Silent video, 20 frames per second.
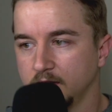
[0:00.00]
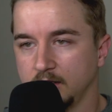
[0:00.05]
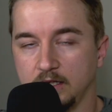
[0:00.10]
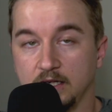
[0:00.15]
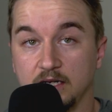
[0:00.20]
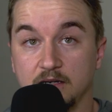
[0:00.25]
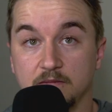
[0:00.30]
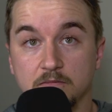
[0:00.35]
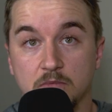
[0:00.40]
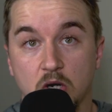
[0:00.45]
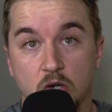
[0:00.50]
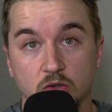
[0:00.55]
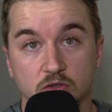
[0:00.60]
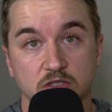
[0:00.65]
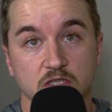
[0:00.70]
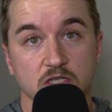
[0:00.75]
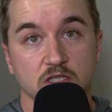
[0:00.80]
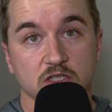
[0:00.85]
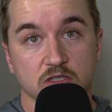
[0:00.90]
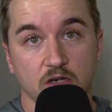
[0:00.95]
In
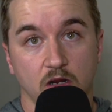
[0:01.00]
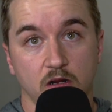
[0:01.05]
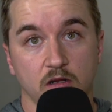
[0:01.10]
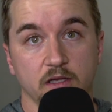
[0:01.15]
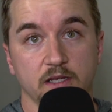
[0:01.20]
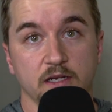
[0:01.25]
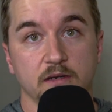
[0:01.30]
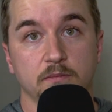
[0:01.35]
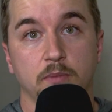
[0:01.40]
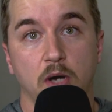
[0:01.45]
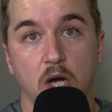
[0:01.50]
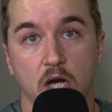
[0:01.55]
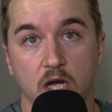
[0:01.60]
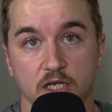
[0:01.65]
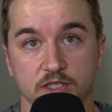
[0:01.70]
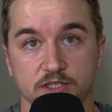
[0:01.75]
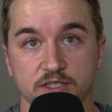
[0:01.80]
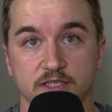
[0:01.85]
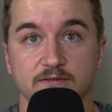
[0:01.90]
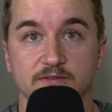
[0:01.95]
most solid,
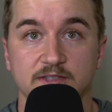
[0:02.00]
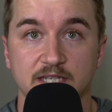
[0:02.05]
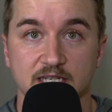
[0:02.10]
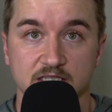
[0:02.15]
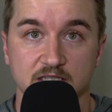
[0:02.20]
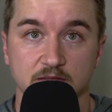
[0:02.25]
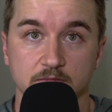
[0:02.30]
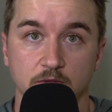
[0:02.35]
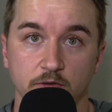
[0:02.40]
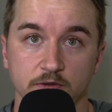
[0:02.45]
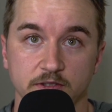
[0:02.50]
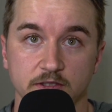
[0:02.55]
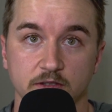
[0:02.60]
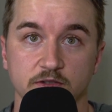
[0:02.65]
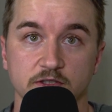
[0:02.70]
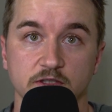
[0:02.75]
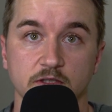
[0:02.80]
positive testimonials,